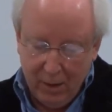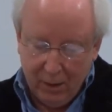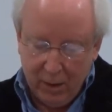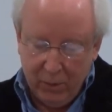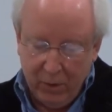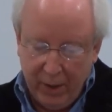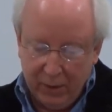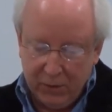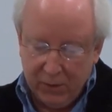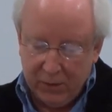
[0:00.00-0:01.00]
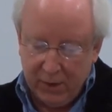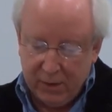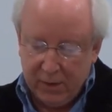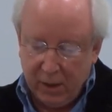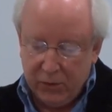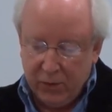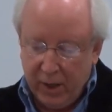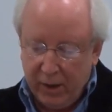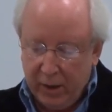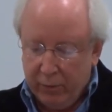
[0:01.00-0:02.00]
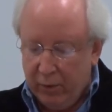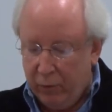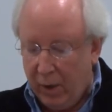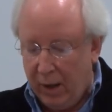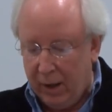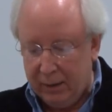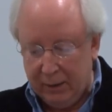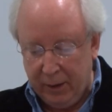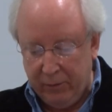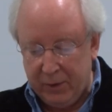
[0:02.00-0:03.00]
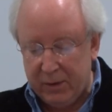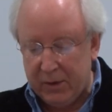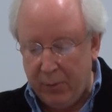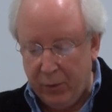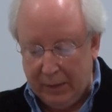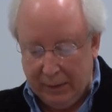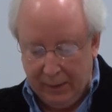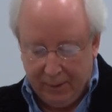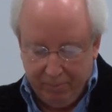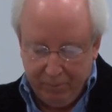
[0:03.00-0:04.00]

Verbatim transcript: Camus answers that Sartre and de Beauvoir lived separately.